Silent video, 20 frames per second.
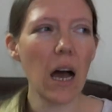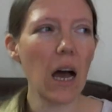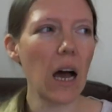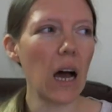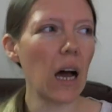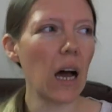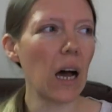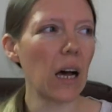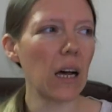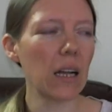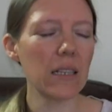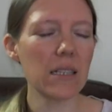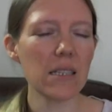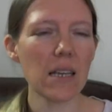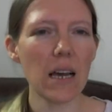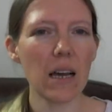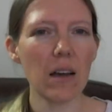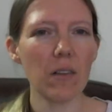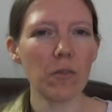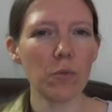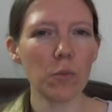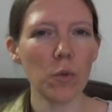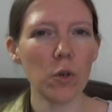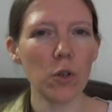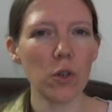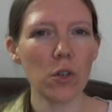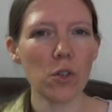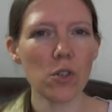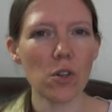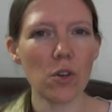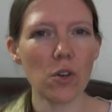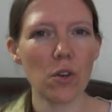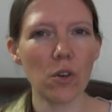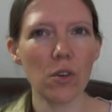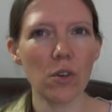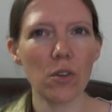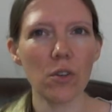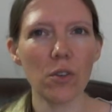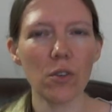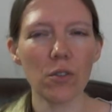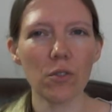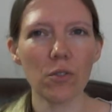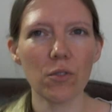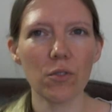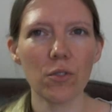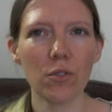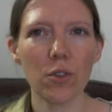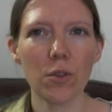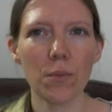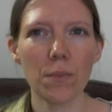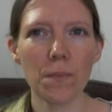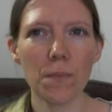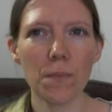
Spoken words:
and I haven't worked on